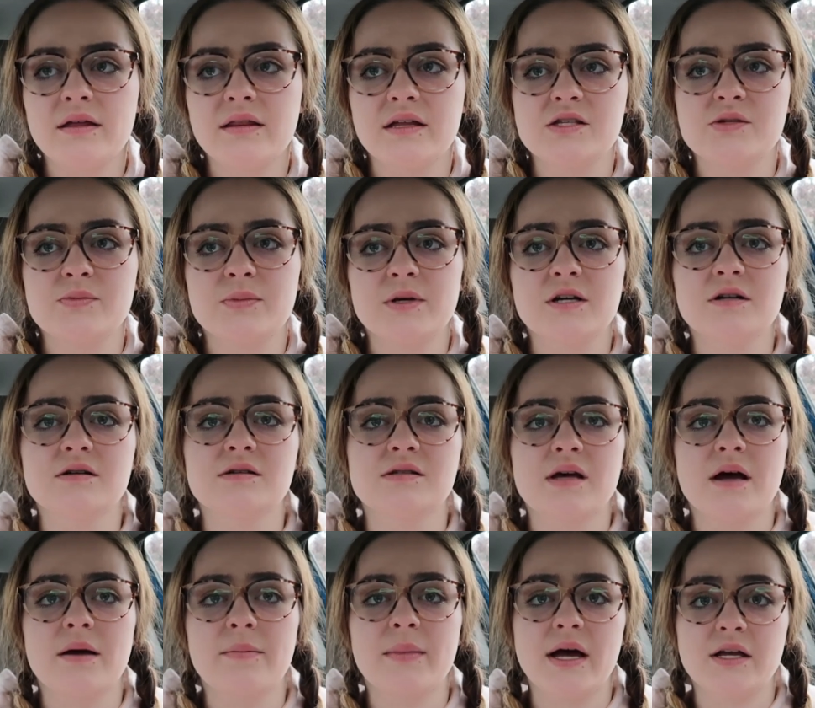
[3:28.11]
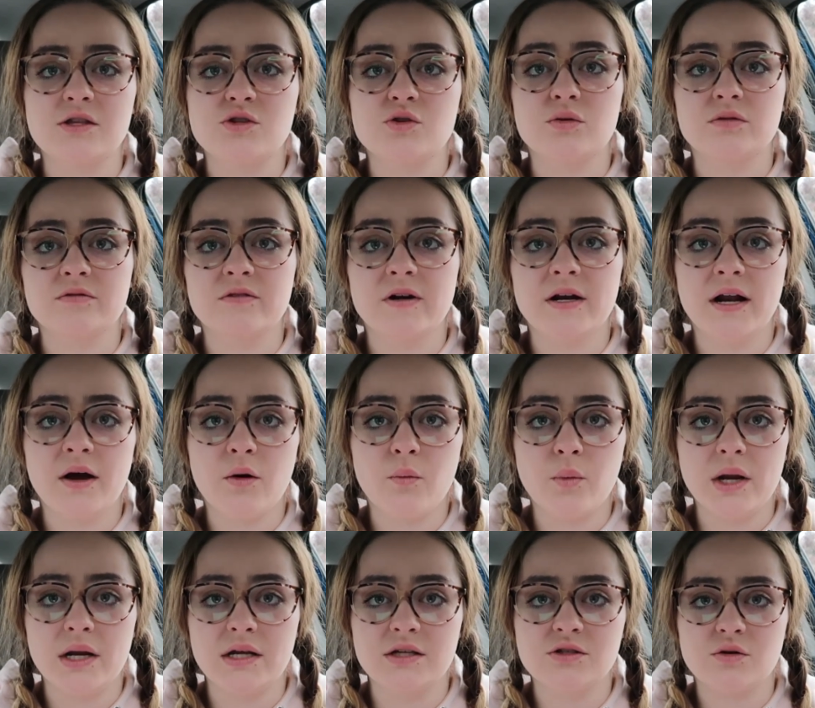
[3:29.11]
That's because I'm at school right now
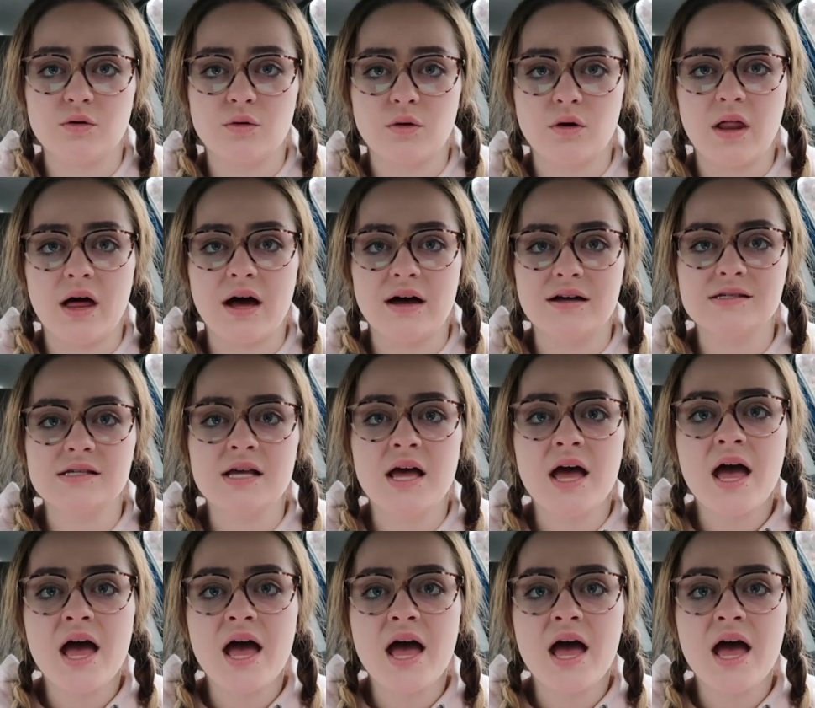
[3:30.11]
waiting to go to class,